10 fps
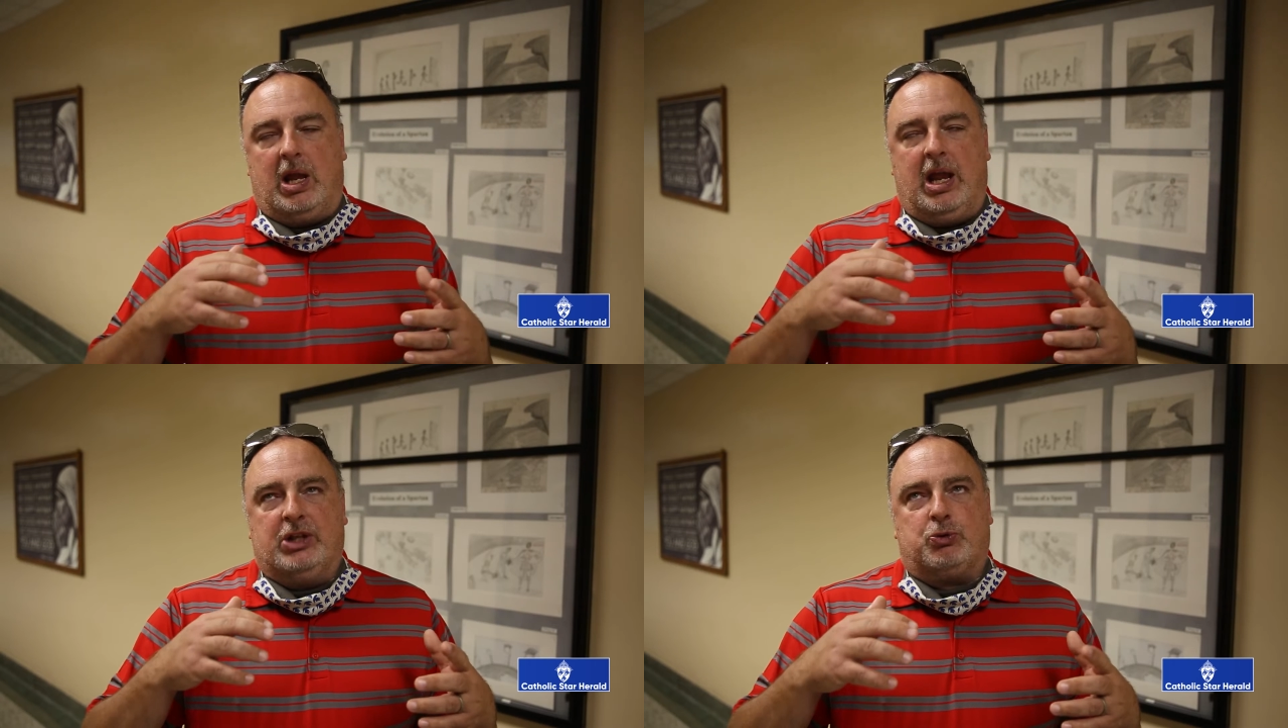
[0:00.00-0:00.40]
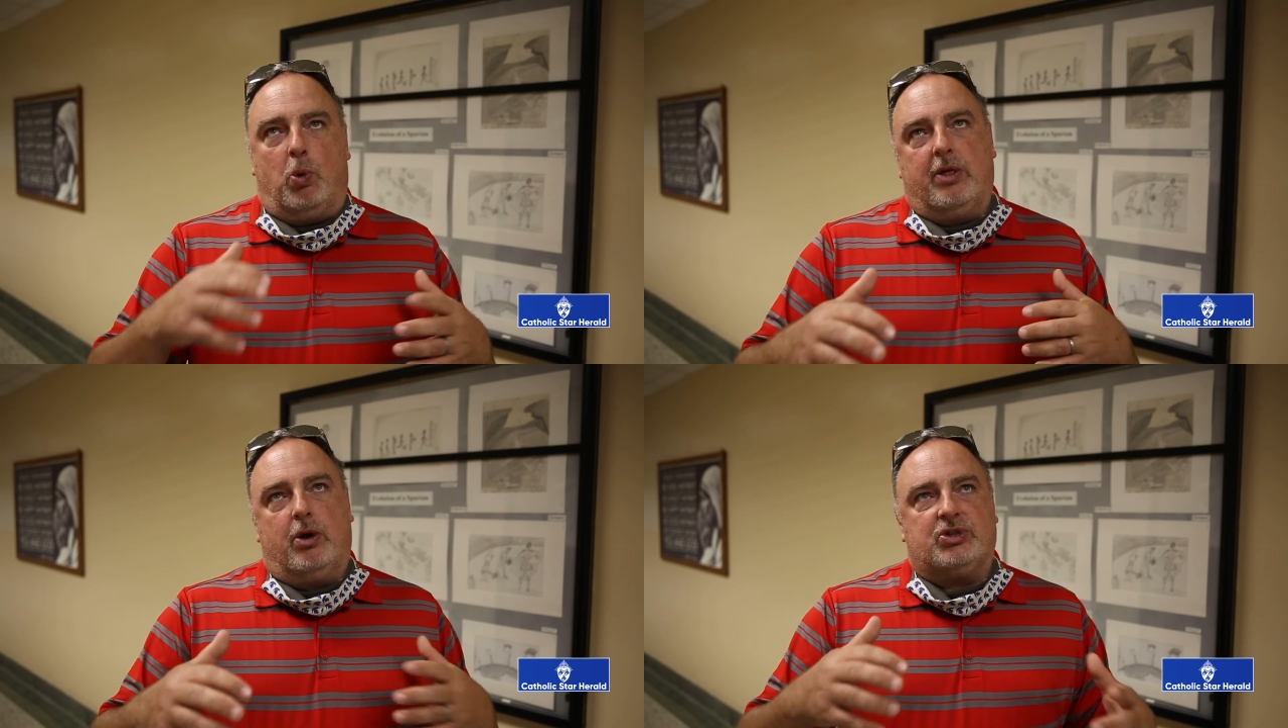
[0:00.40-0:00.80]
It's
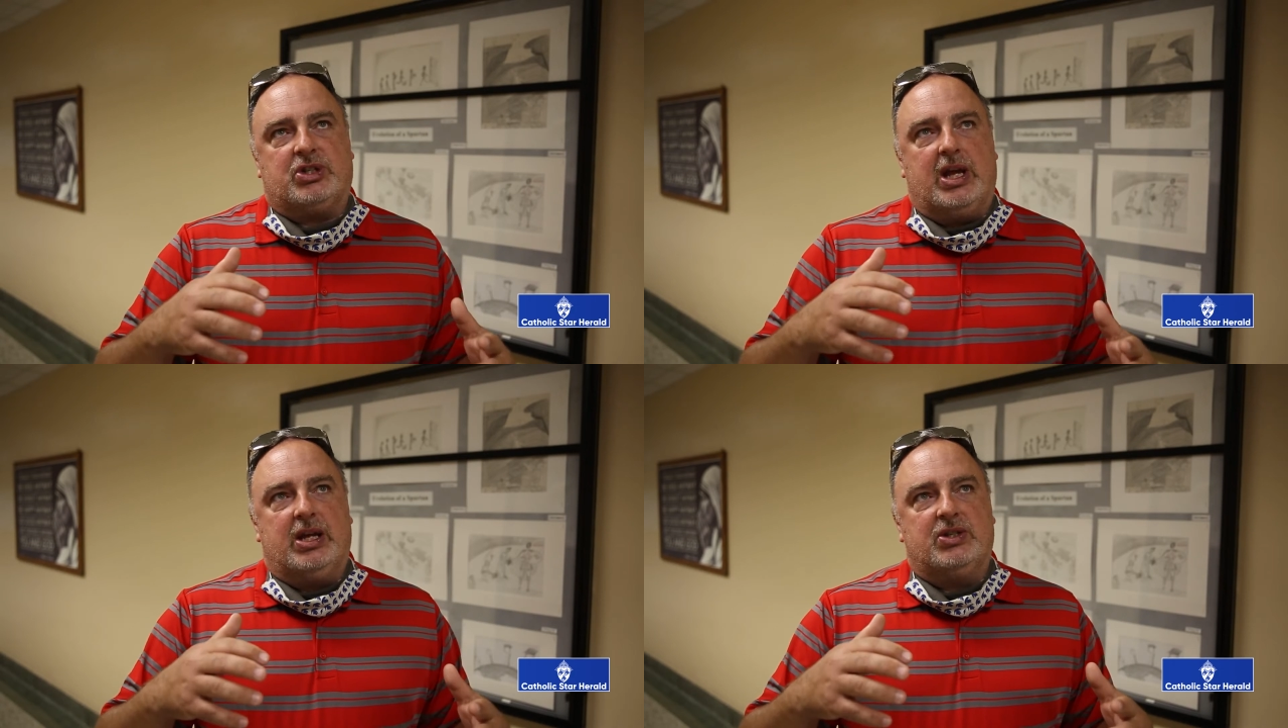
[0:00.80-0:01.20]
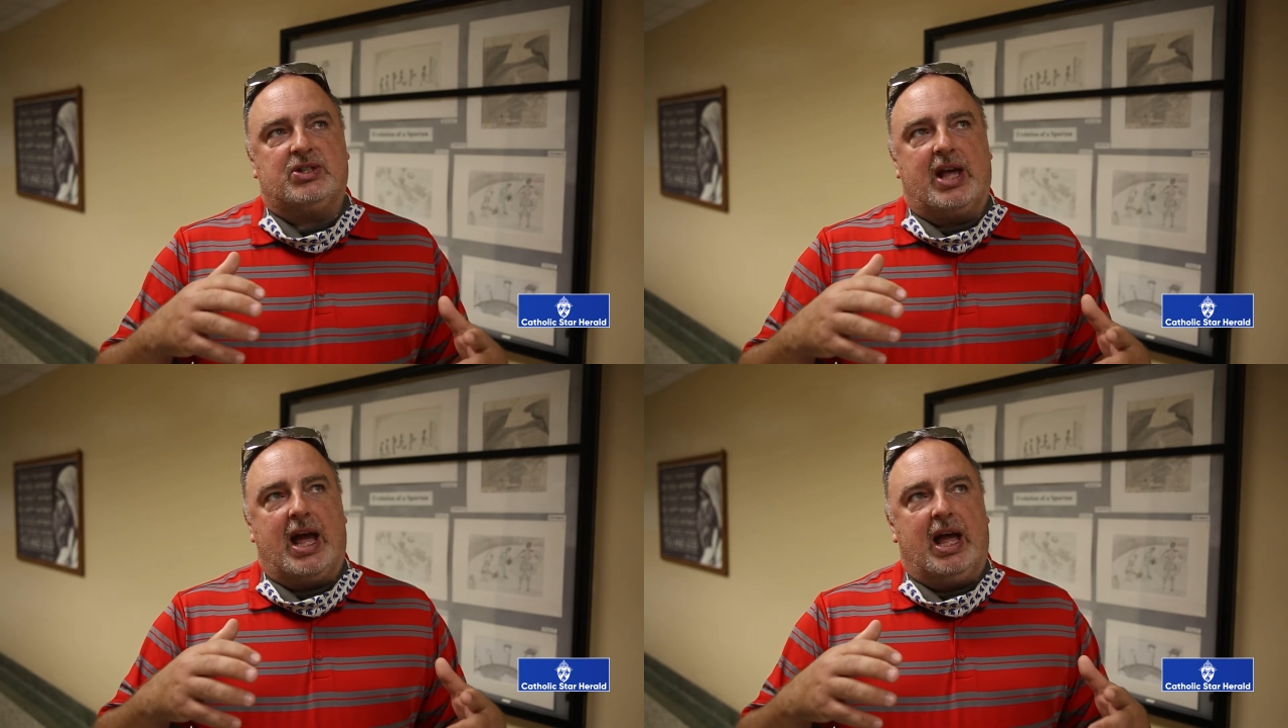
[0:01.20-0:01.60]
one of those things
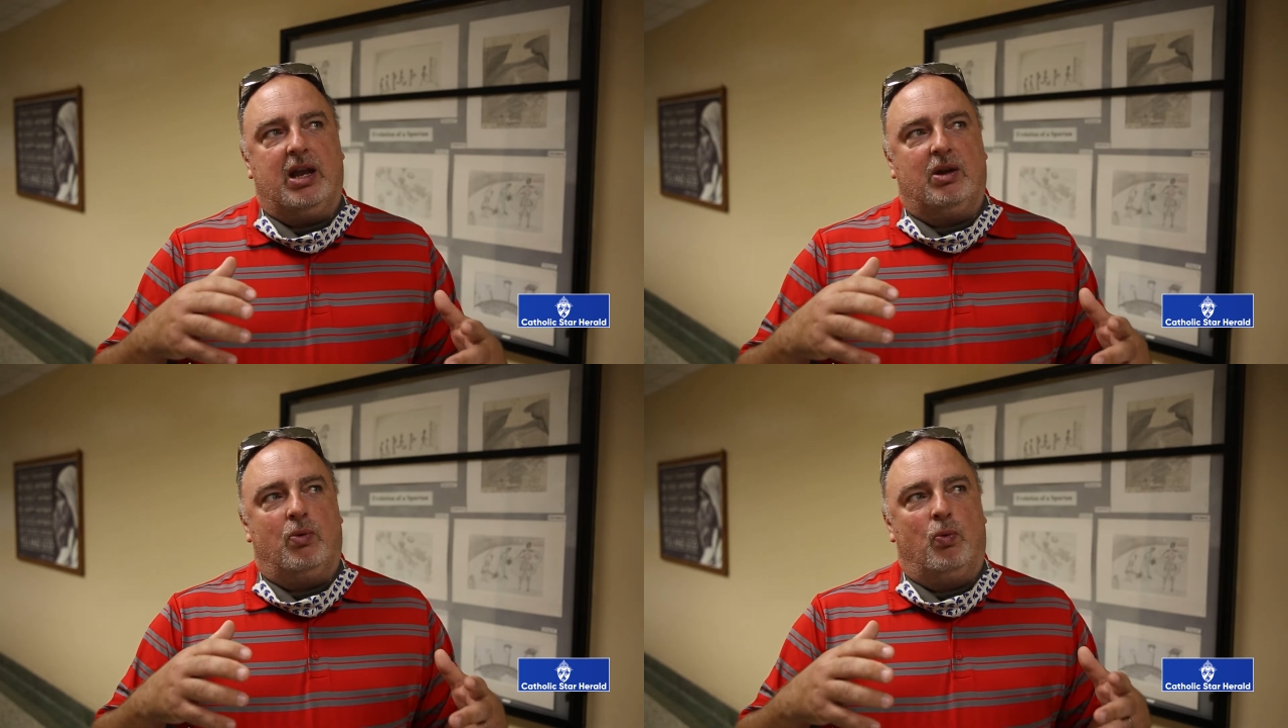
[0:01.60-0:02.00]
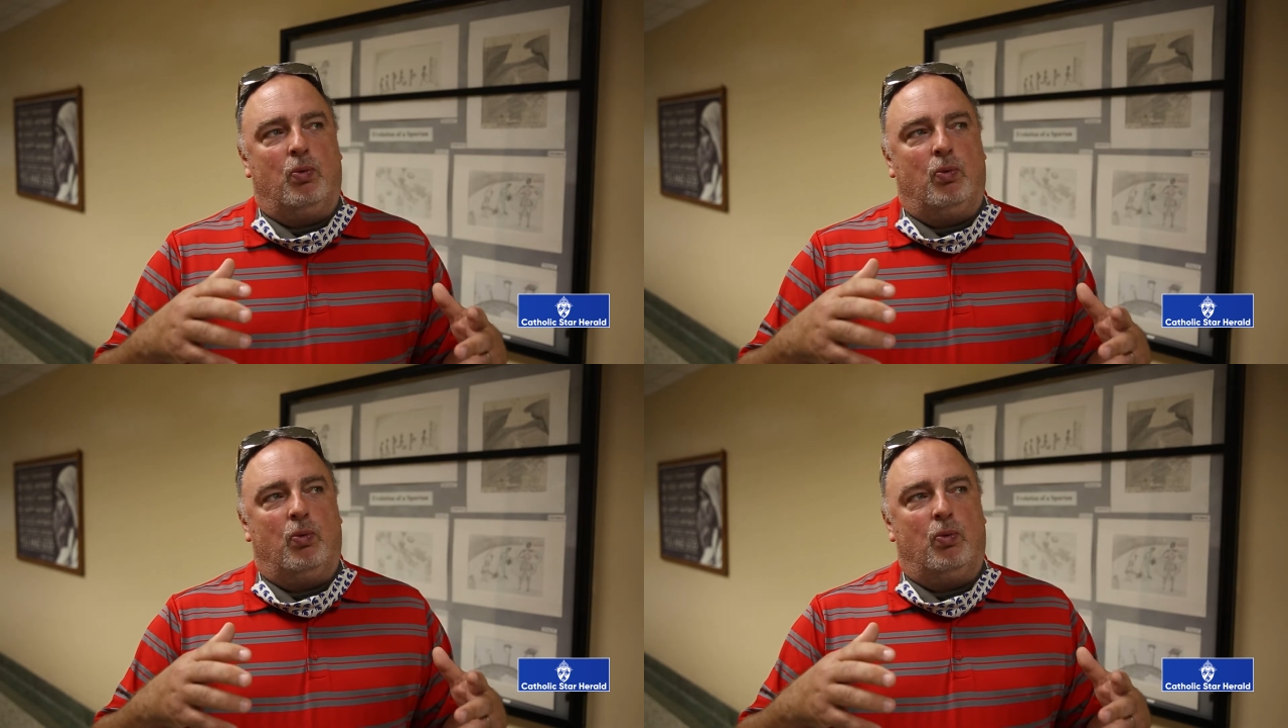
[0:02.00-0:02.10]
that